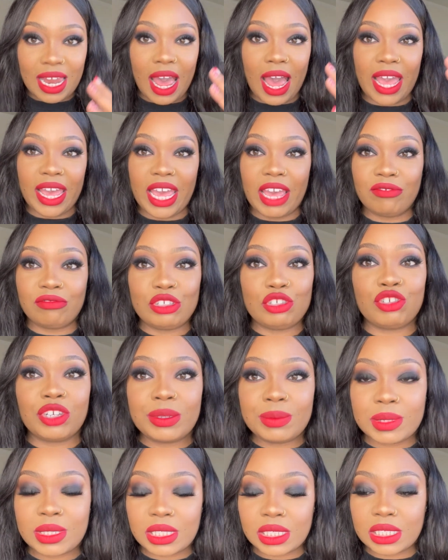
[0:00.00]
I have
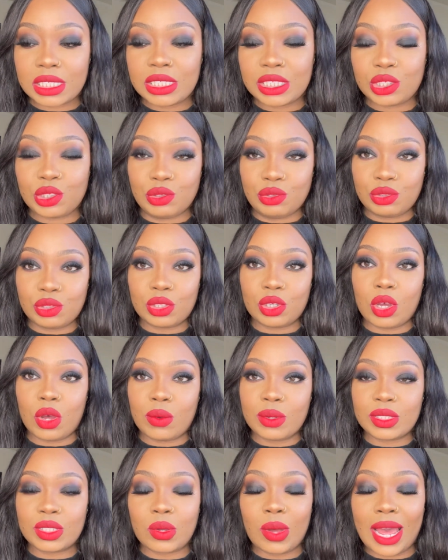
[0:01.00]
dreams to continue to go.
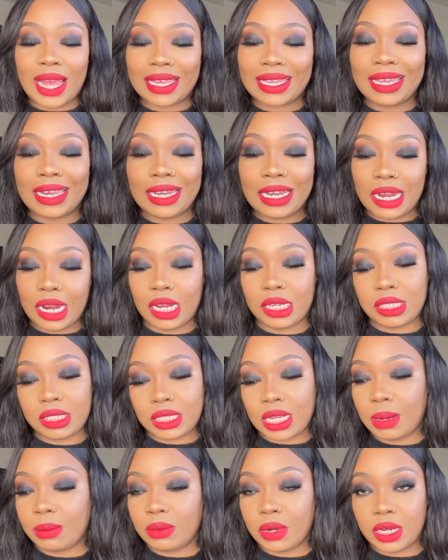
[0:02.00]
And so I cannot
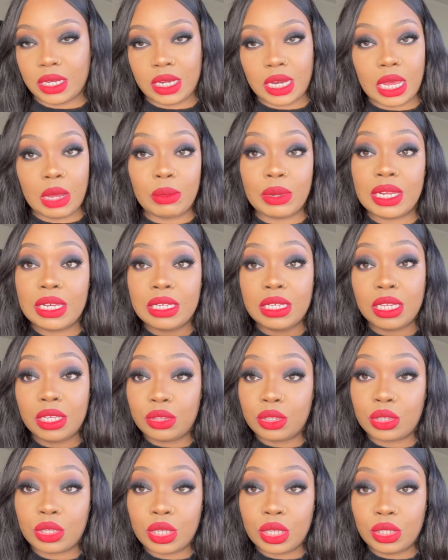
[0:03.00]
stop right now, and
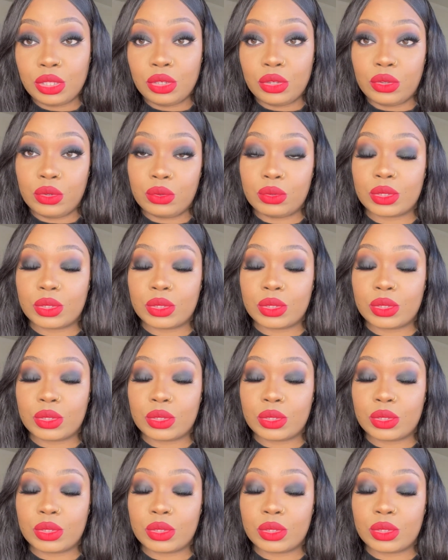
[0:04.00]
neither can you.